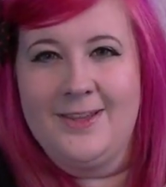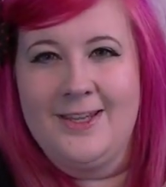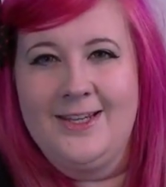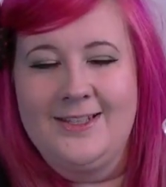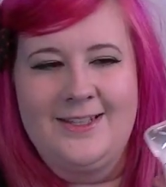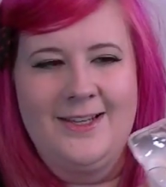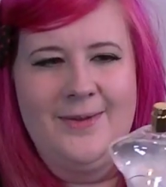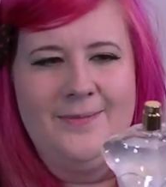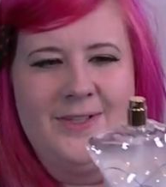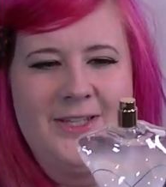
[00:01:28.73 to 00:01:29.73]
I think it's
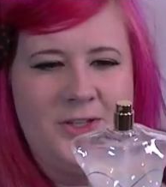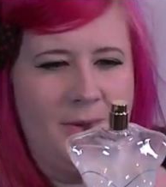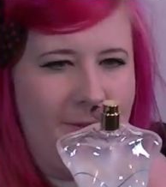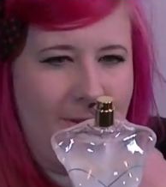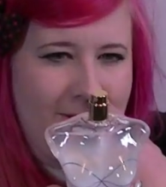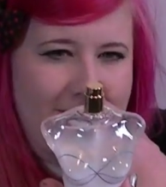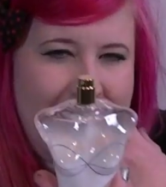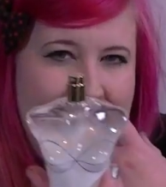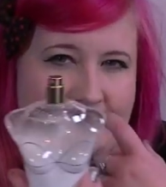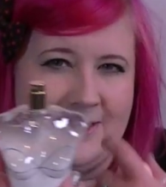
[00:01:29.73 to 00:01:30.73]
is it Jean-Paul Gaultier